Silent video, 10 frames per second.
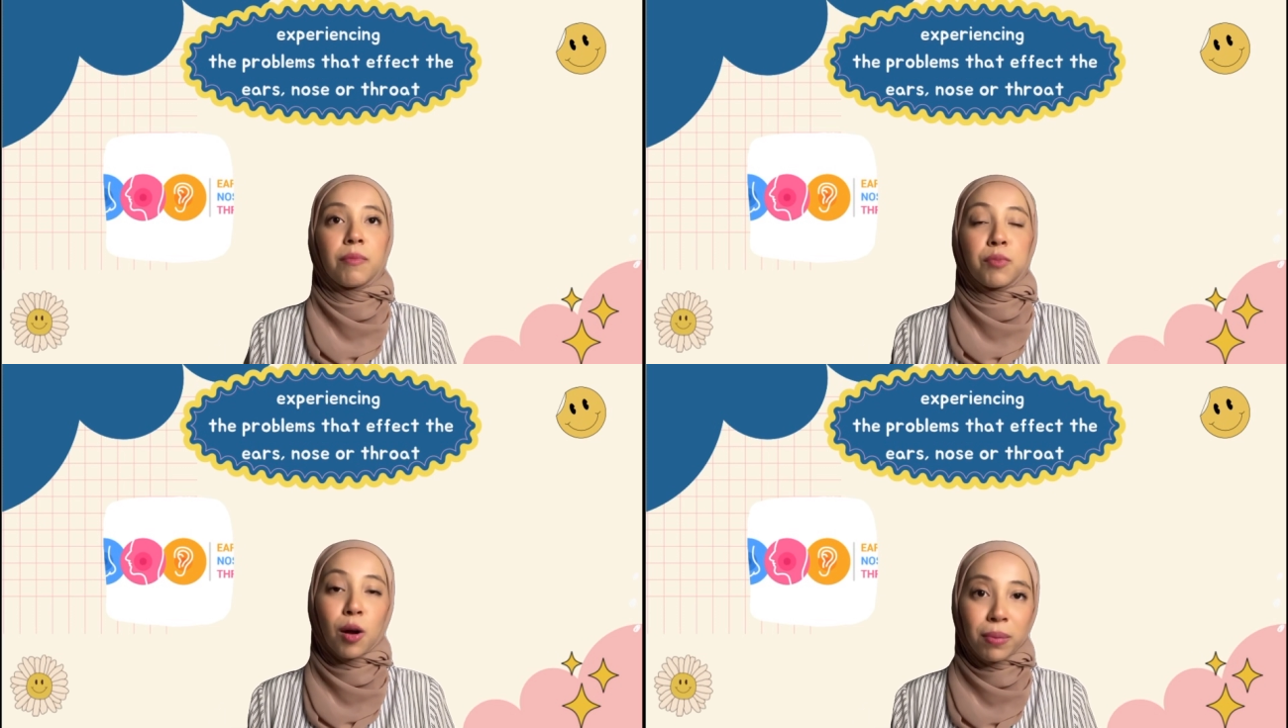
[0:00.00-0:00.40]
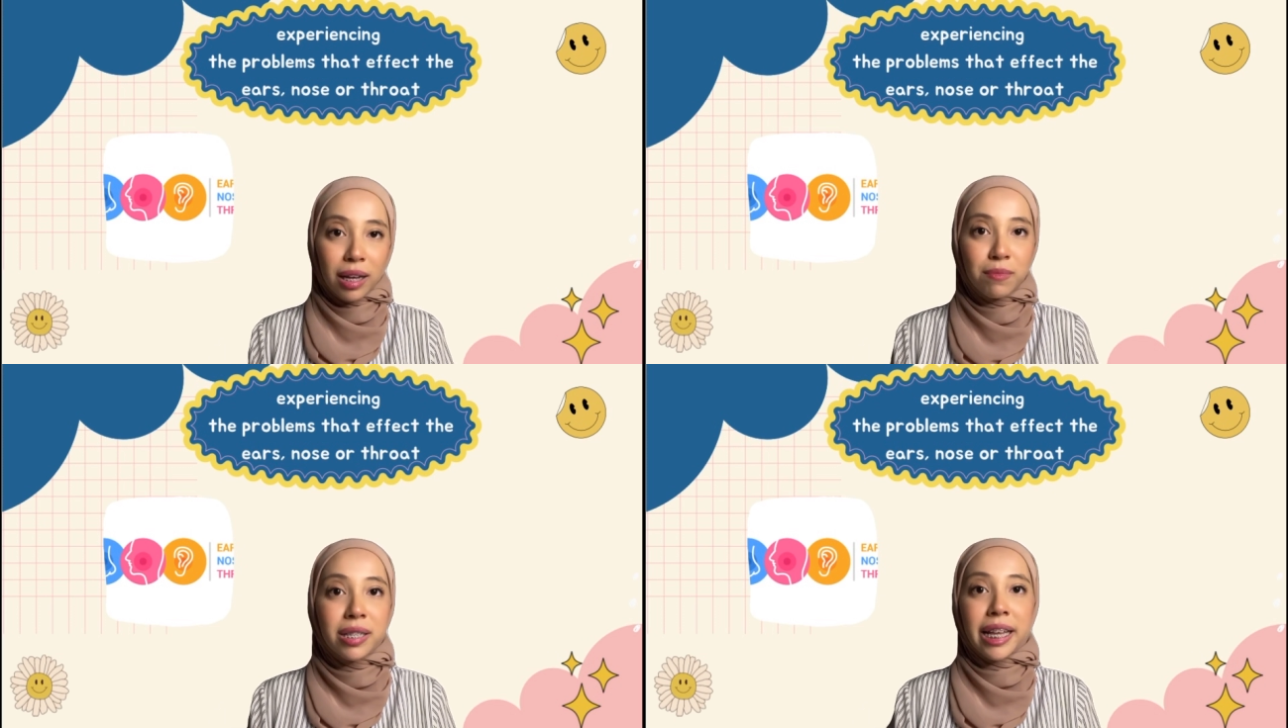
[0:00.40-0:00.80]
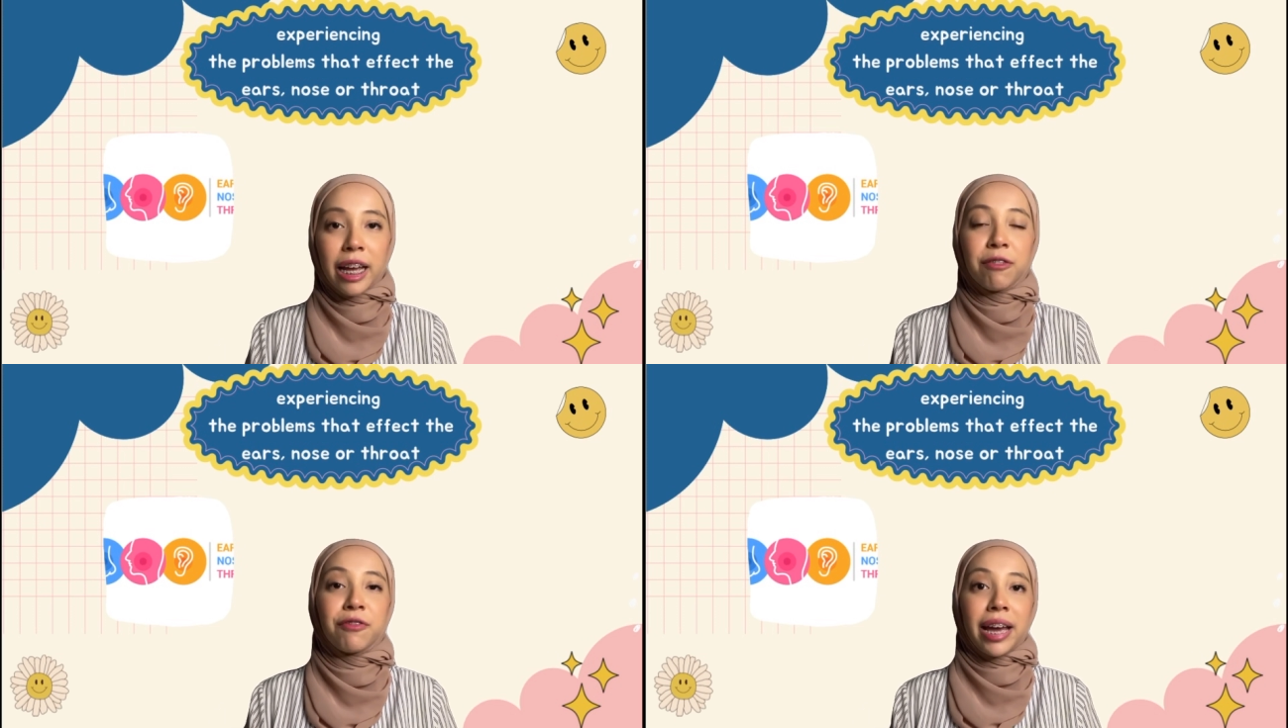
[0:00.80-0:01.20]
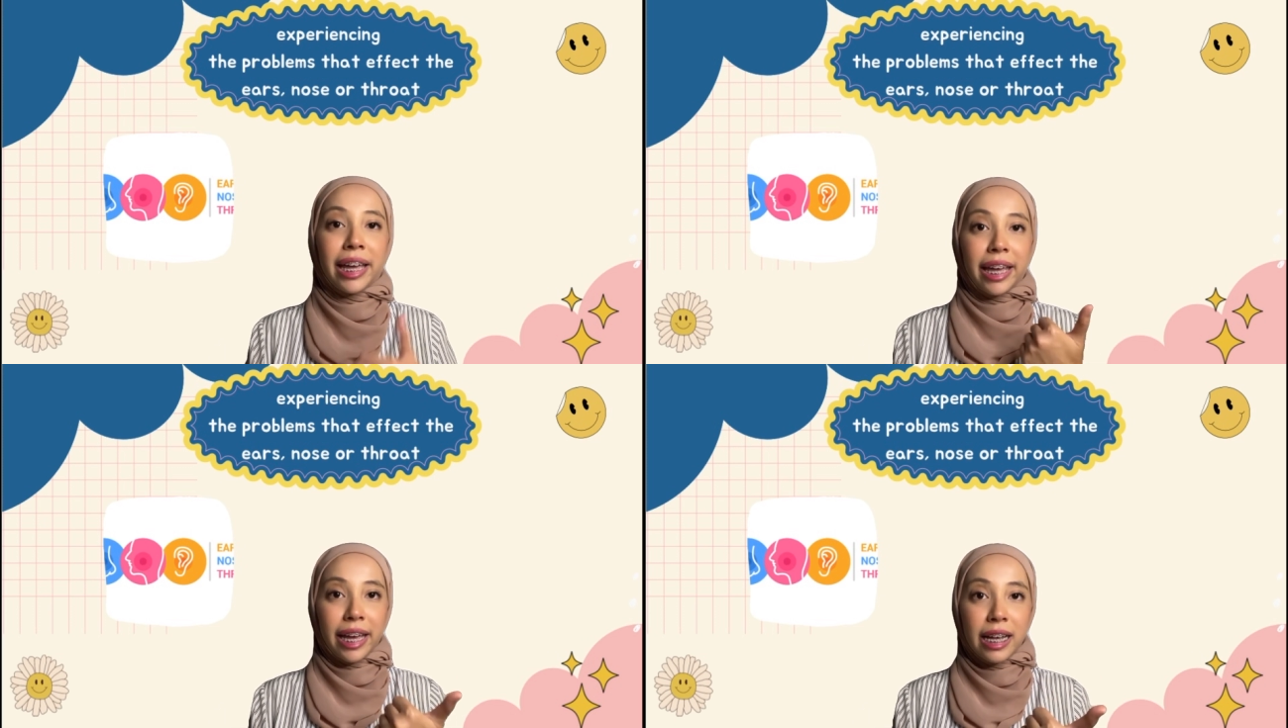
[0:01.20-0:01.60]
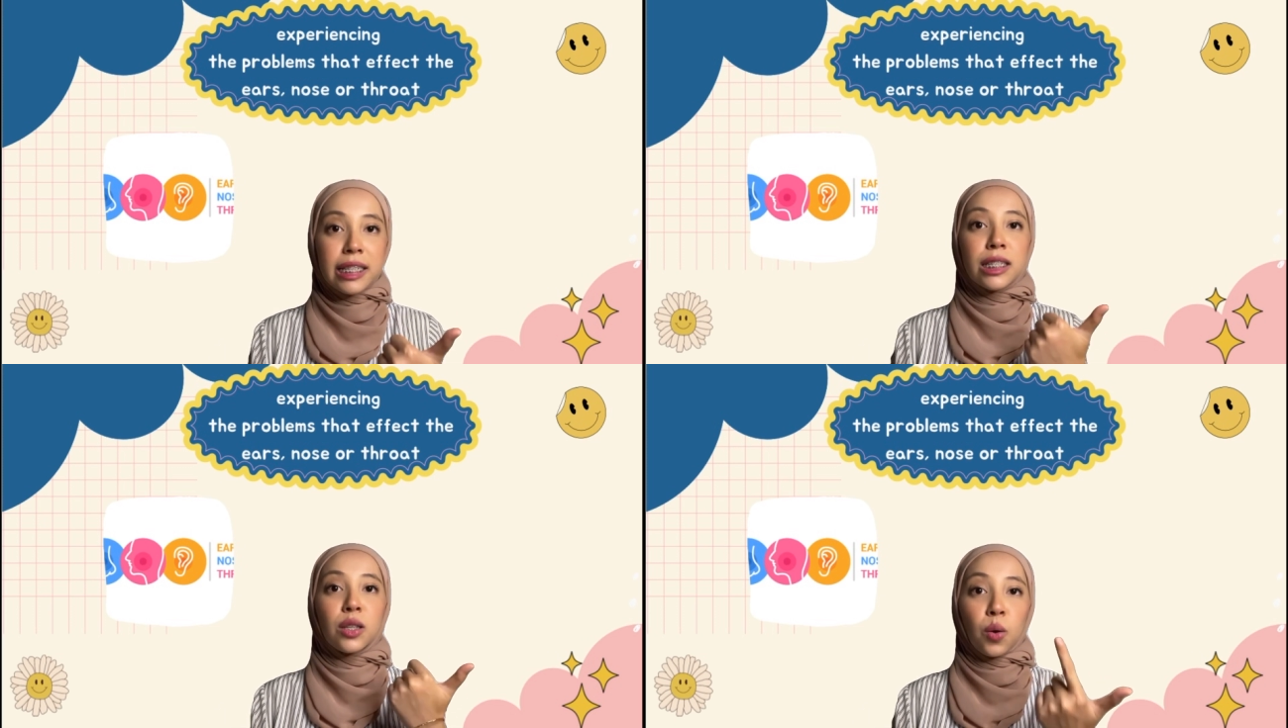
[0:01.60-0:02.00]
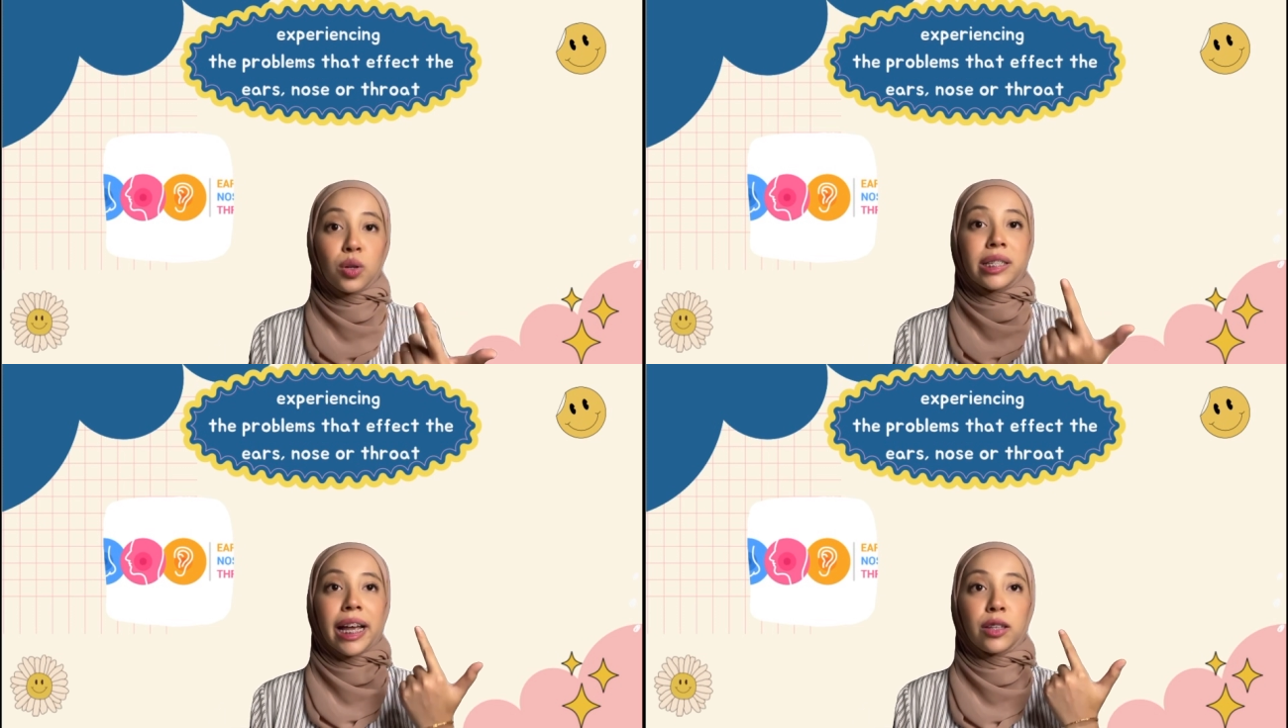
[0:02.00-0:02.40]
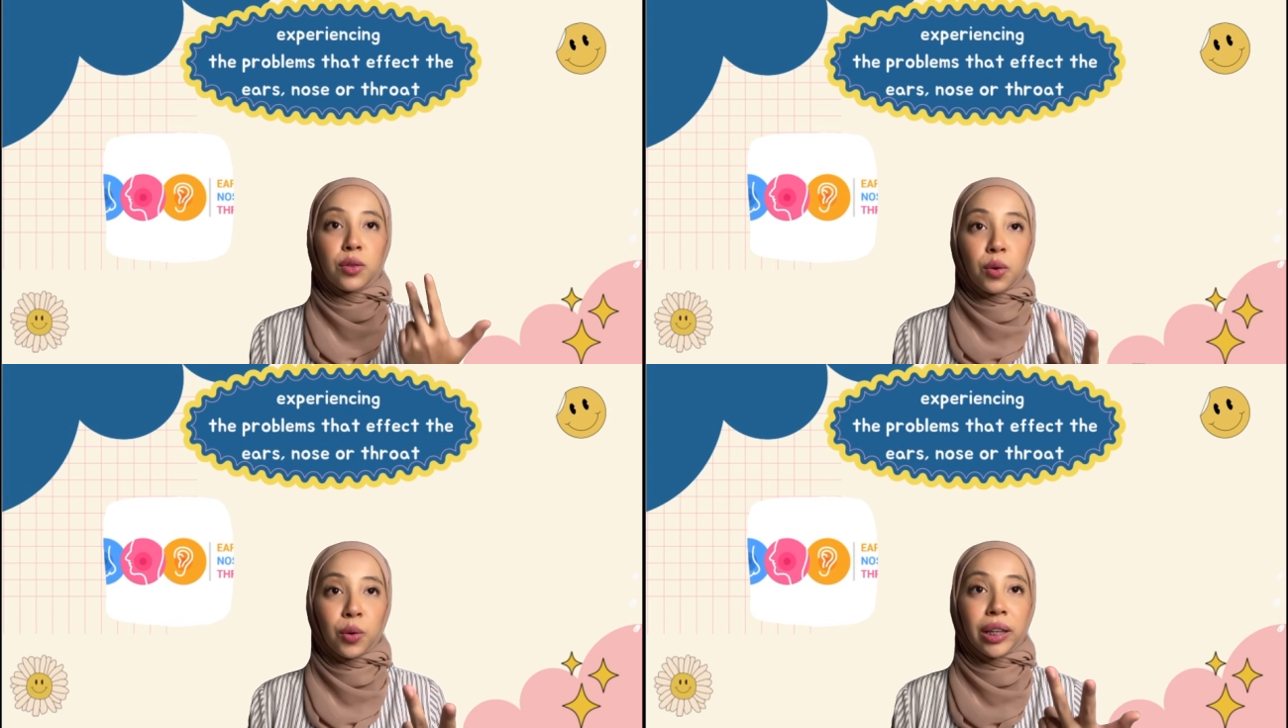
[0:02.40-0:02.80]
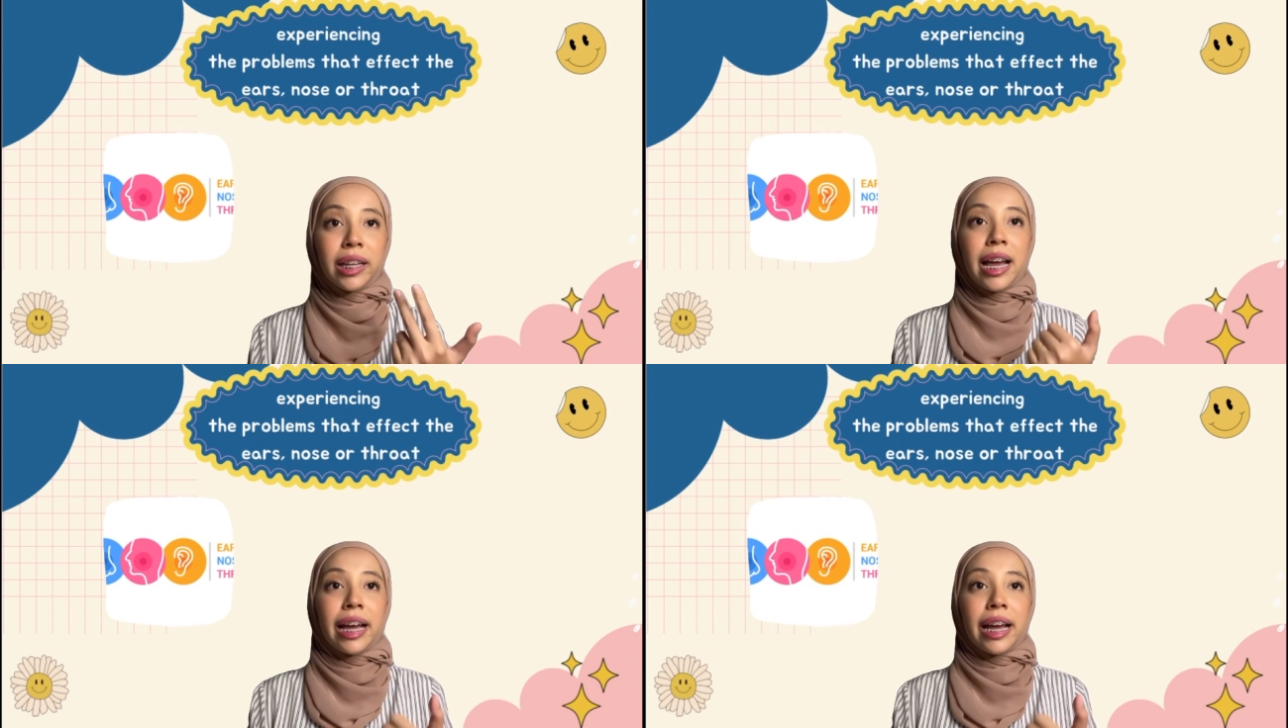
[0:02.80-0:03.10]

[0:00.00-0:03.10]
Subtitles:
problems that affect ears, nose, and throat